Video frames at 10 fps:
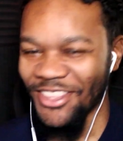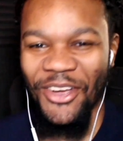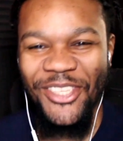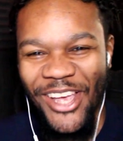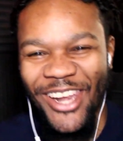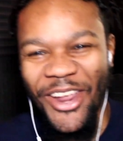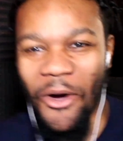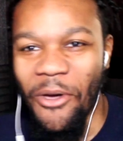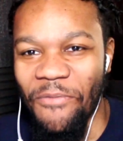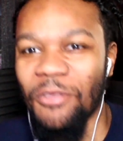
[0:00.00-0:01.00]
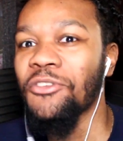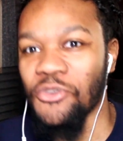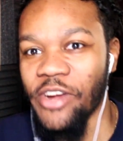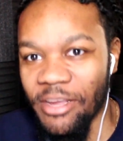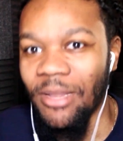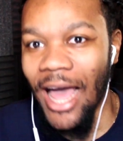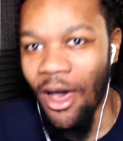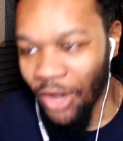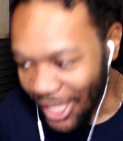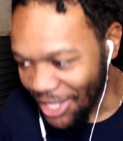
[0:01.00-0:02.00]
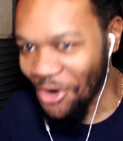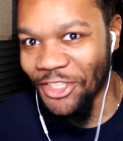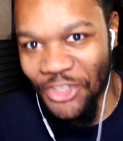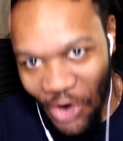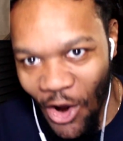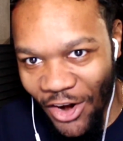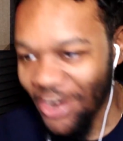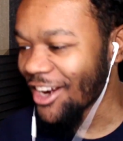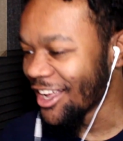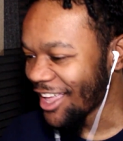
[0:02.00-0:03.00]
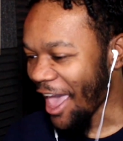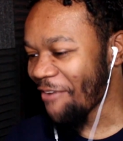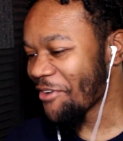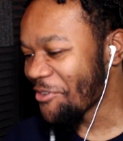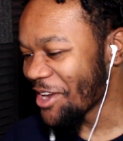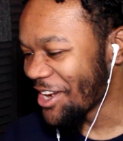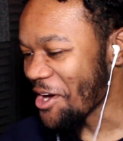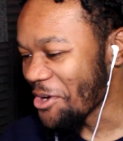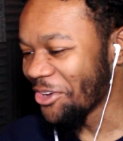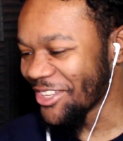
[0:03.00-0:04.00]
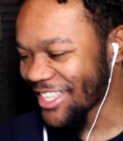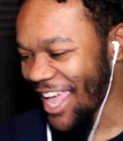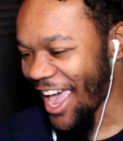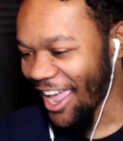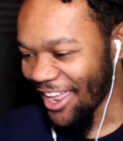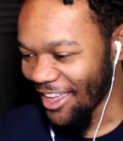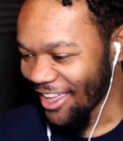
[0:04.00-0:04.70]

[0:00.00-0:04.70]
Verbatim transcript: Don't y'all know if you scream loudly, you're stronger? Everyone knows that.